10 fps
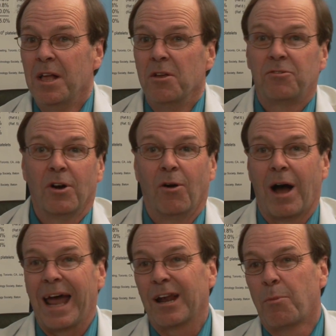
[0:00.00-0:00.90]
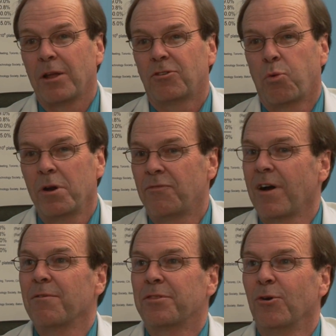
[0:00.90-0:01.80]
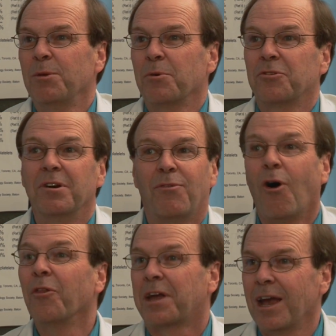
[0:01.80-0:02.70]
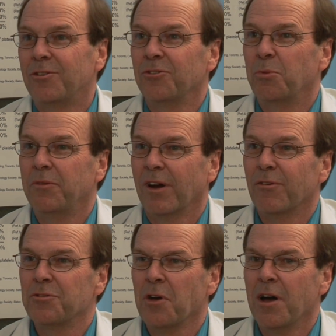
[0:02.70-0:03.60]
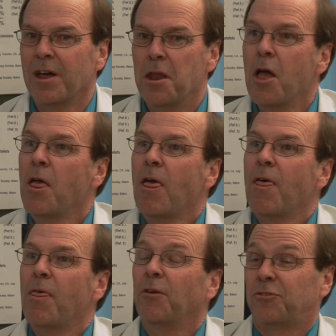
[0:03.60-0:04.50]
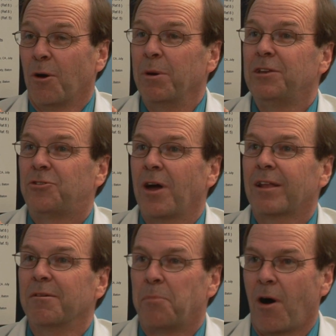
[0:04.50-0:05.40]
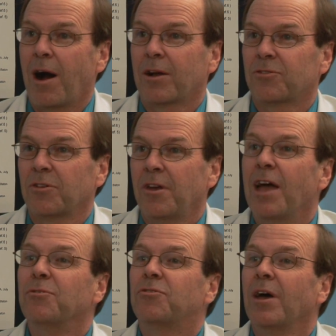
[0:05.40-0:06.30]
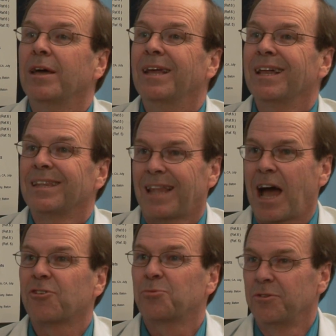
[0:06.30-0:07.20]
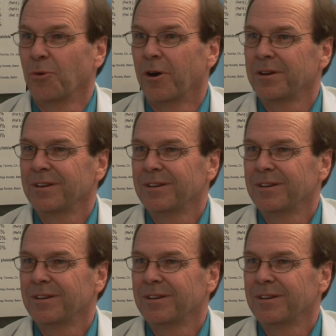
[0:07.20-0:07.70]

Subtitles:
So I don't know, about 25 or 30% of all the cases we've ever done, somebody checked the box and said, last resort.